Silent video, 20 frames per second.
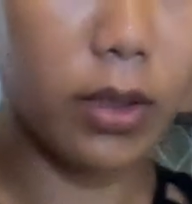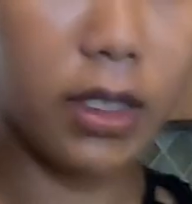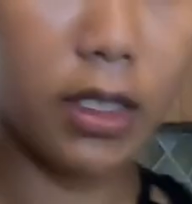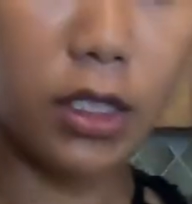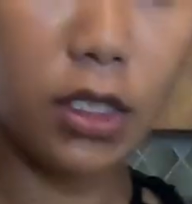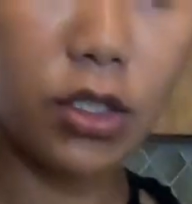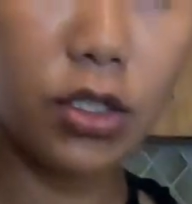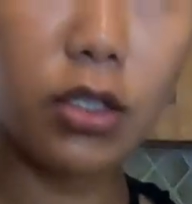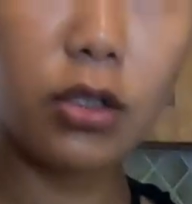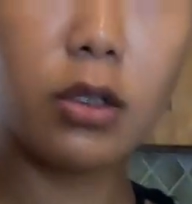
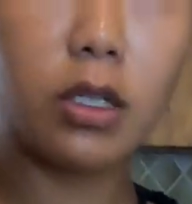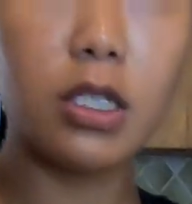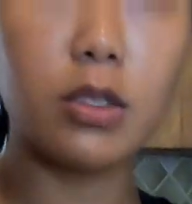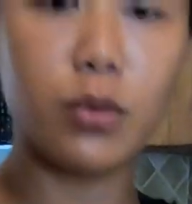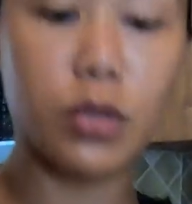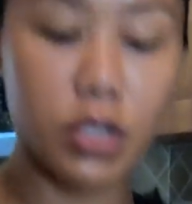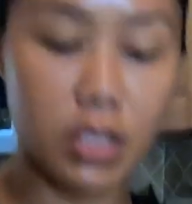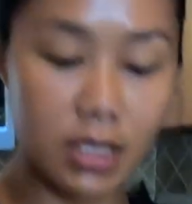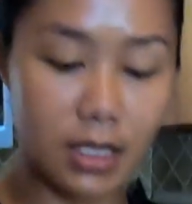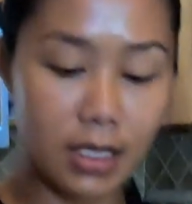gonna do is
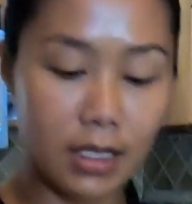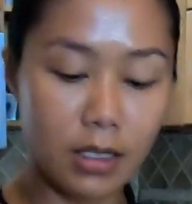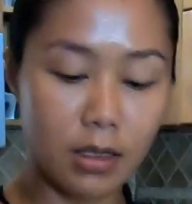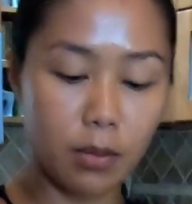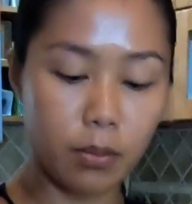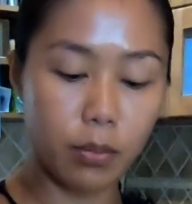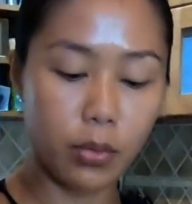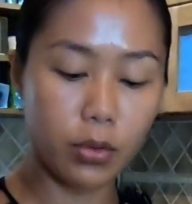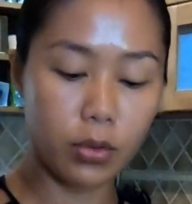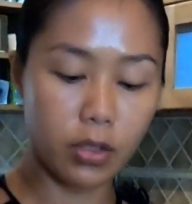we're just
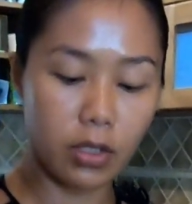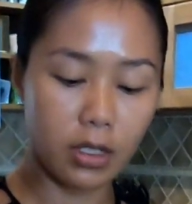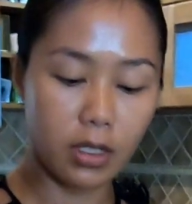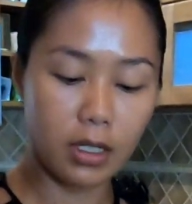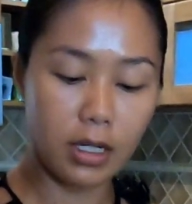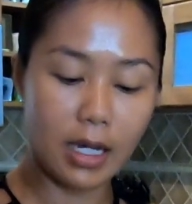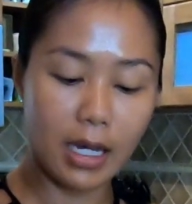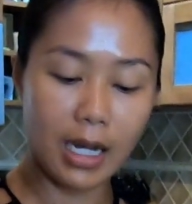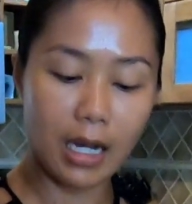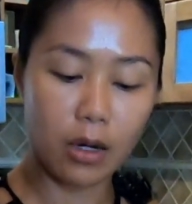gonna pour
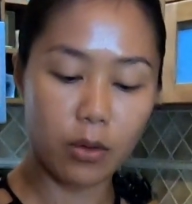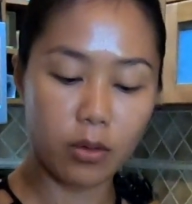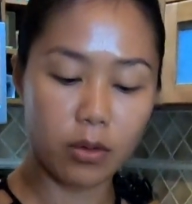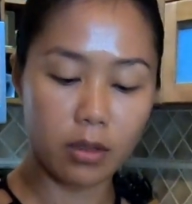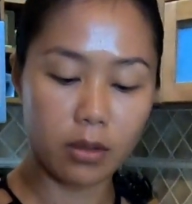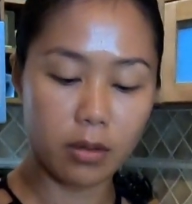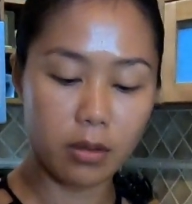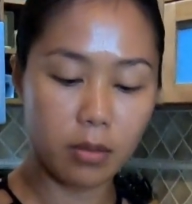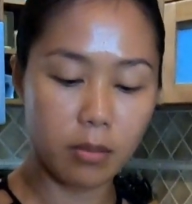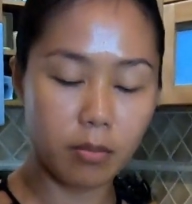
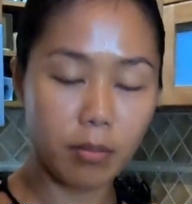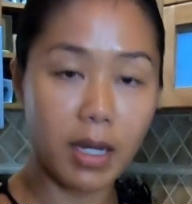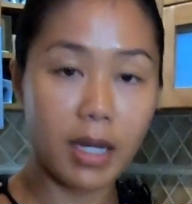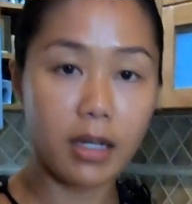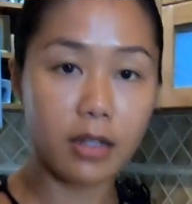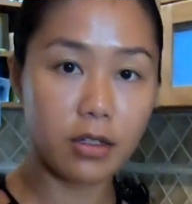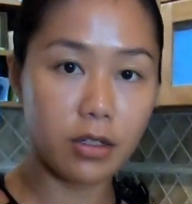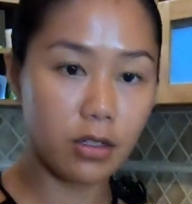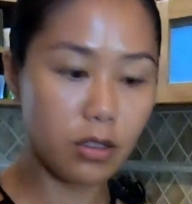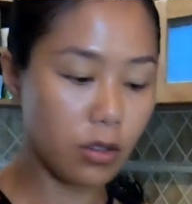our
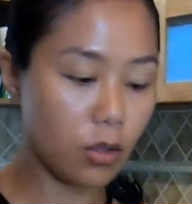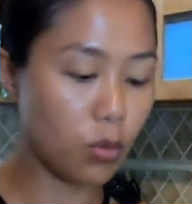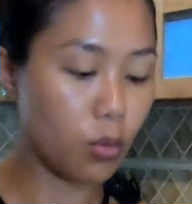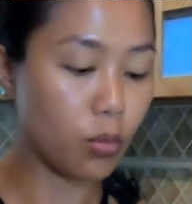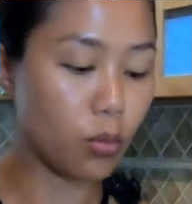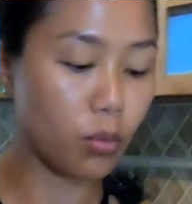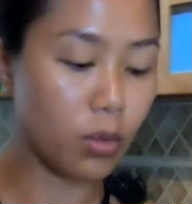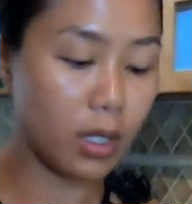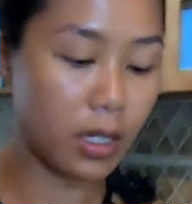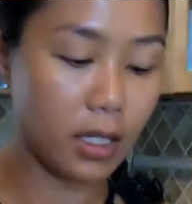batter
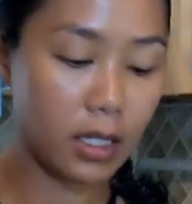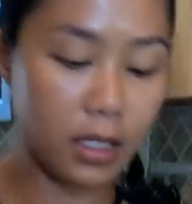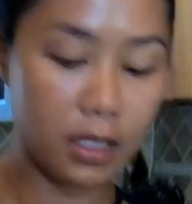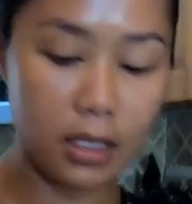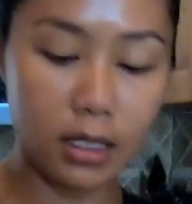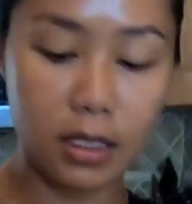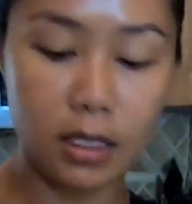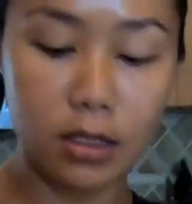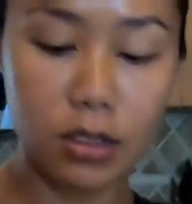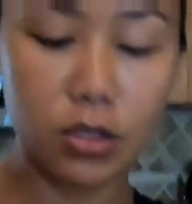right
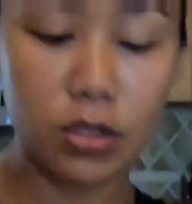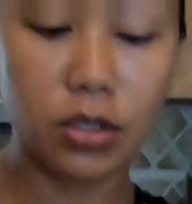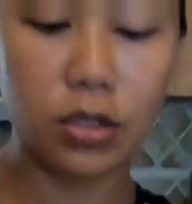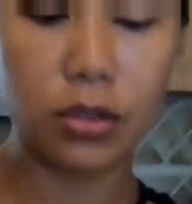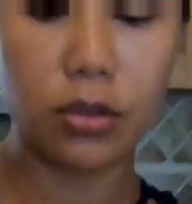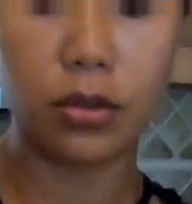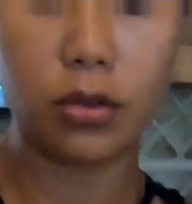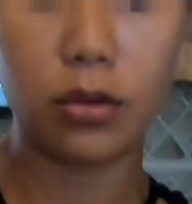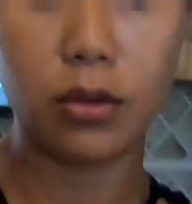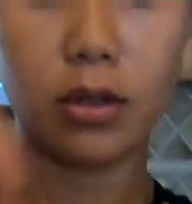
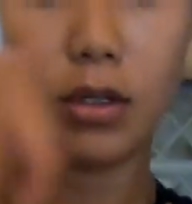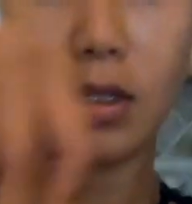into